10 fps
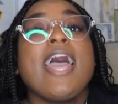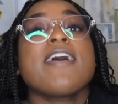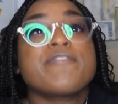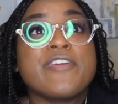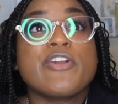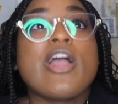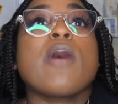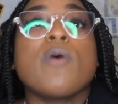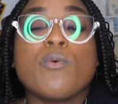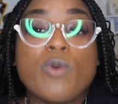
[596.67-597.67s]
Figure
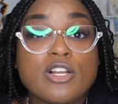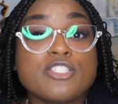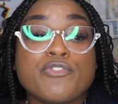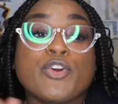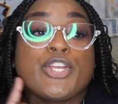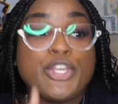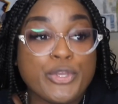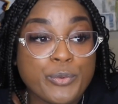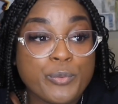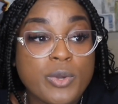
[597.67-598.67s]
out what works for
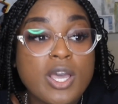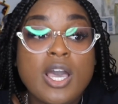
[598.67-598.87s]
you.